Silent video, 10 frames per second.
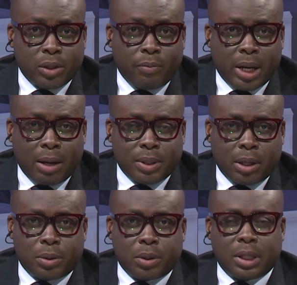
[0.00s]
of Madame
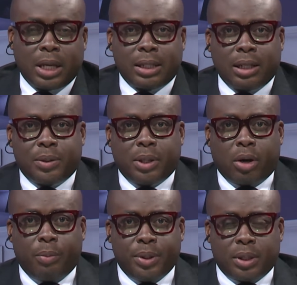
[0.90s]
Charlotte Osei as Electoral
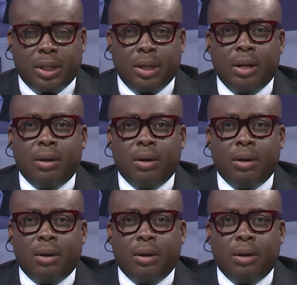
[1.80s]
Commissioner